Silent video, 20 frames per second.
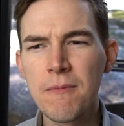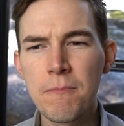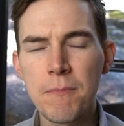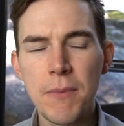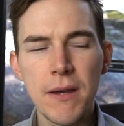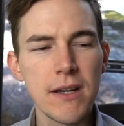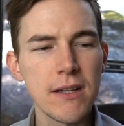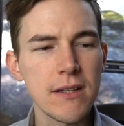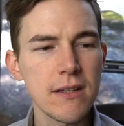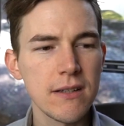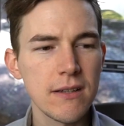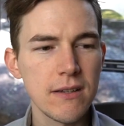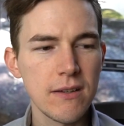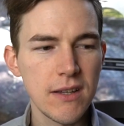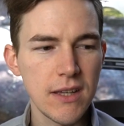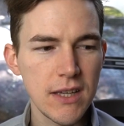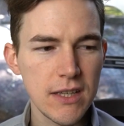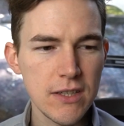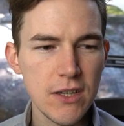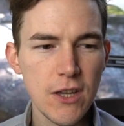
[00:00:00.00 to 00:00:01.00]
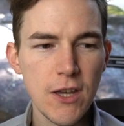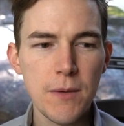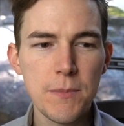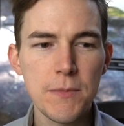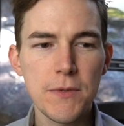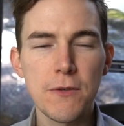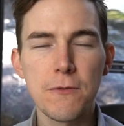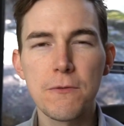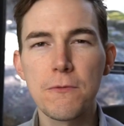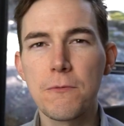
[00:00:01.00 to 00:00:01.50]
But in
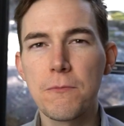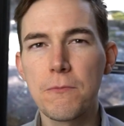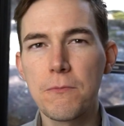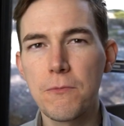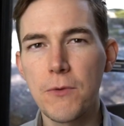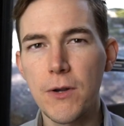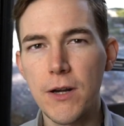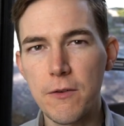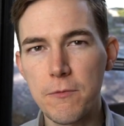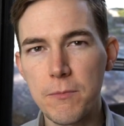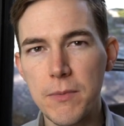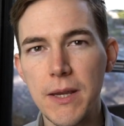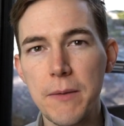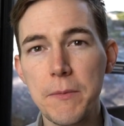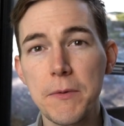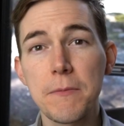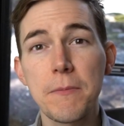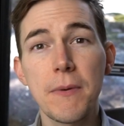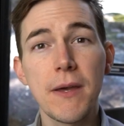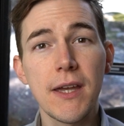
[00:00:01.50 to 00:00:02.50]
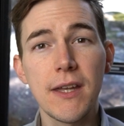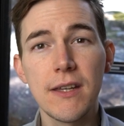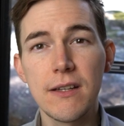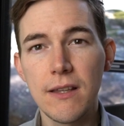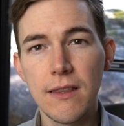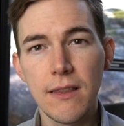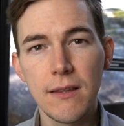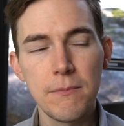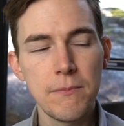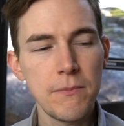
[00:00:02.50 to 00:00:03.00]
terms of what I've been able to pack
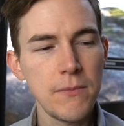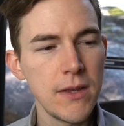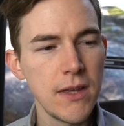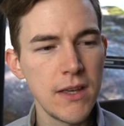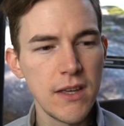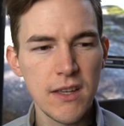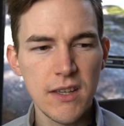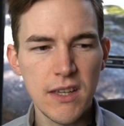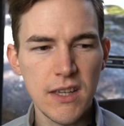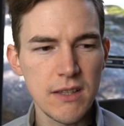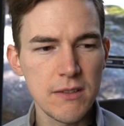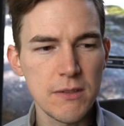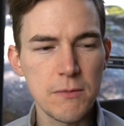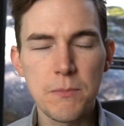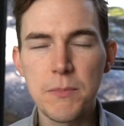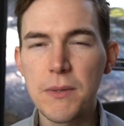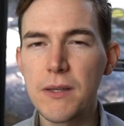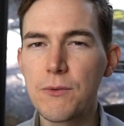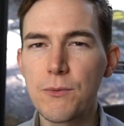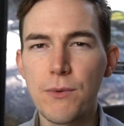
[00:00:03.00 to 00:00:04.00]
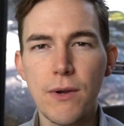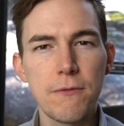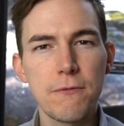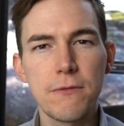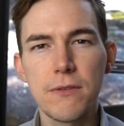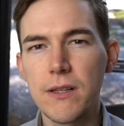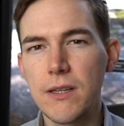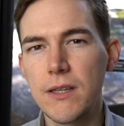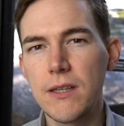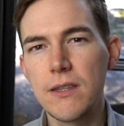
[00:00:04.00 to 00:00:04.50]
into them, it's been
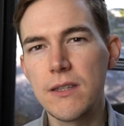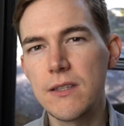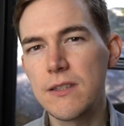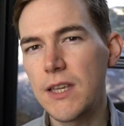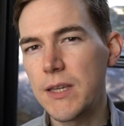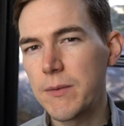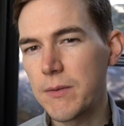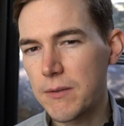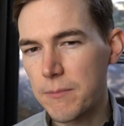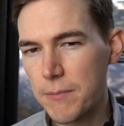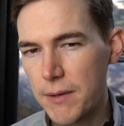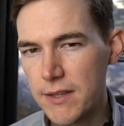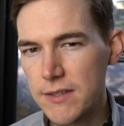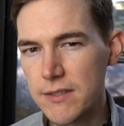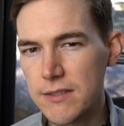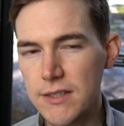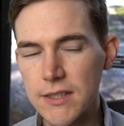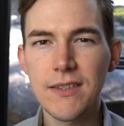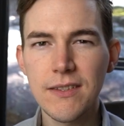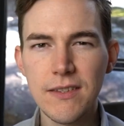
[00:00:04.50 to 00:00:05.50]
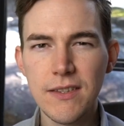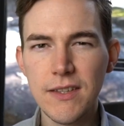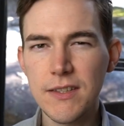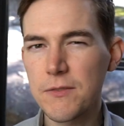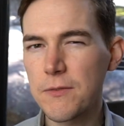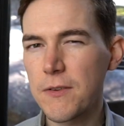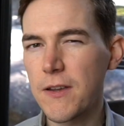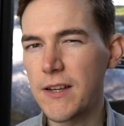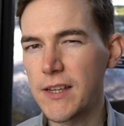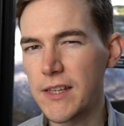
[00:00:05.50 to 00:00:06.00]
roughly the same capacity. So that's
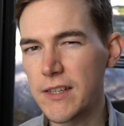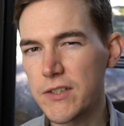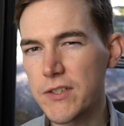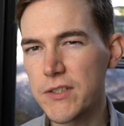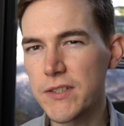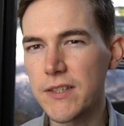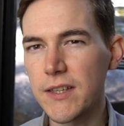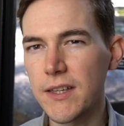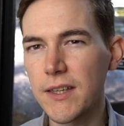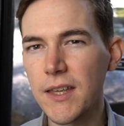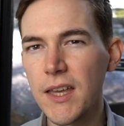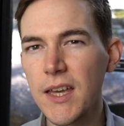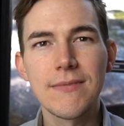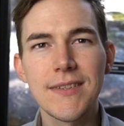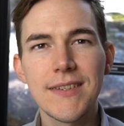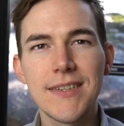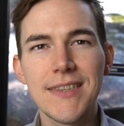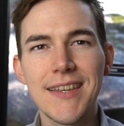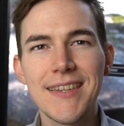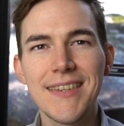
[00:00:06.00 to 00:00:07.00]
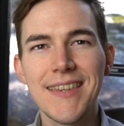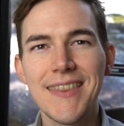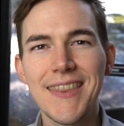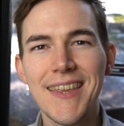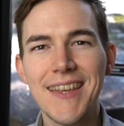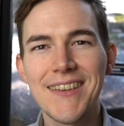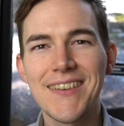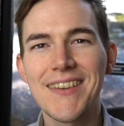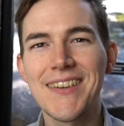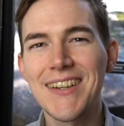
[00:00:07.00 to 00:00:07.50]
fairly interesting. So that's it,
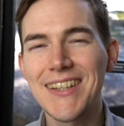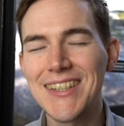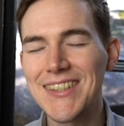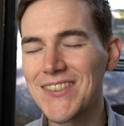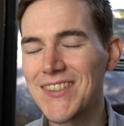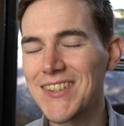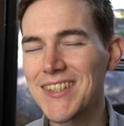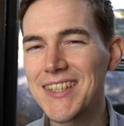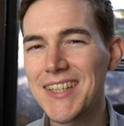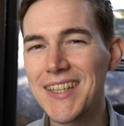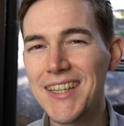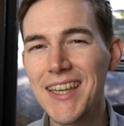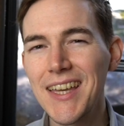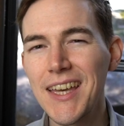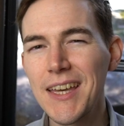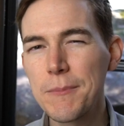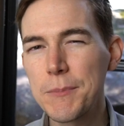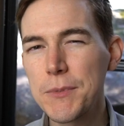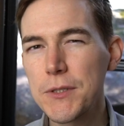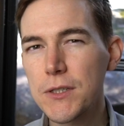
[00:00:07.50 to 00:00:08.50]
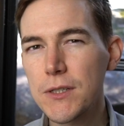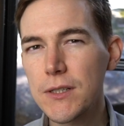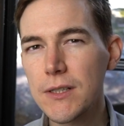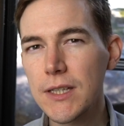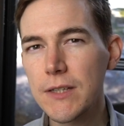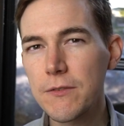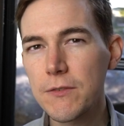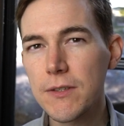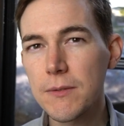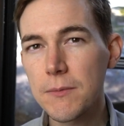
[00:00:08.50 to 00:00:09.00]
thanks very much for watching. Be sure to
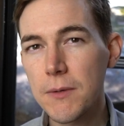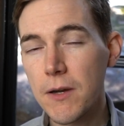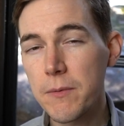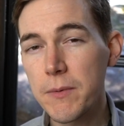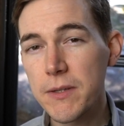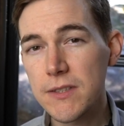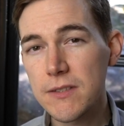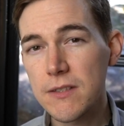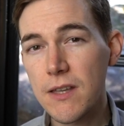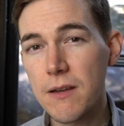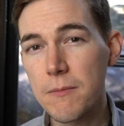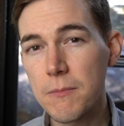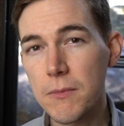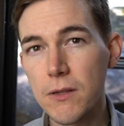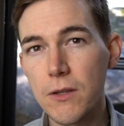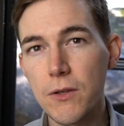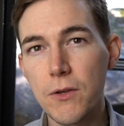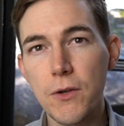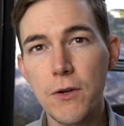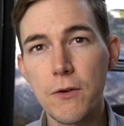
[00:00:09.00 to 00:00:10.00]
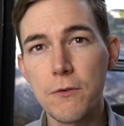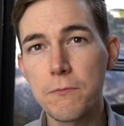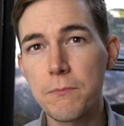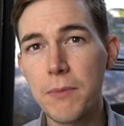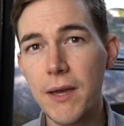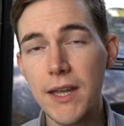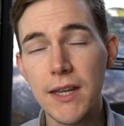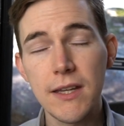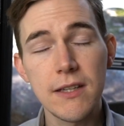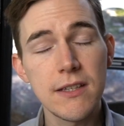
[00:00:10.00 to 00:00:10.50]
leave some comments down below of
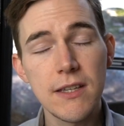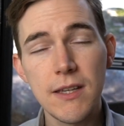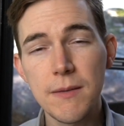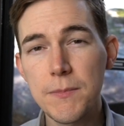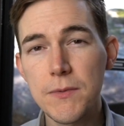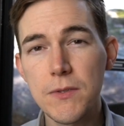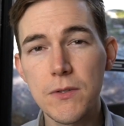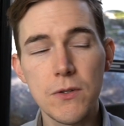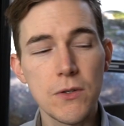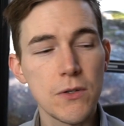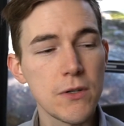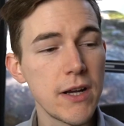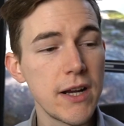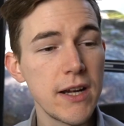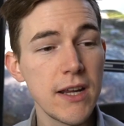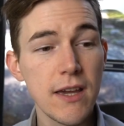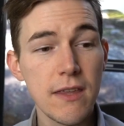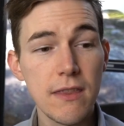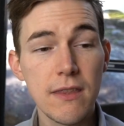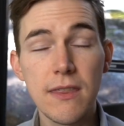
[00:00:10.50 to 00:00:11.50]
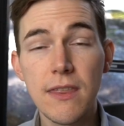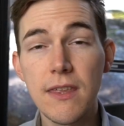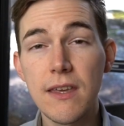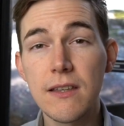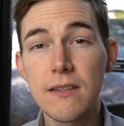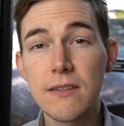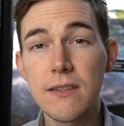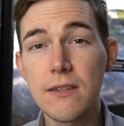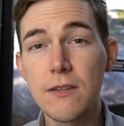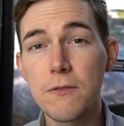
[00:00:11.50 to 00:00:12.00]
packing tips or any other
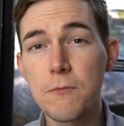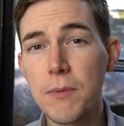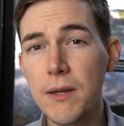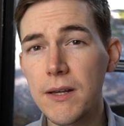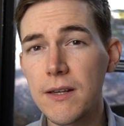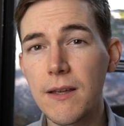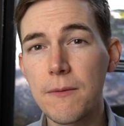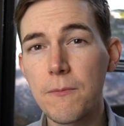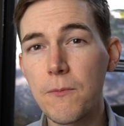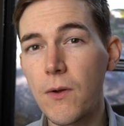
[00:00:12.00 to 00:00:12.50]
things that you've picked up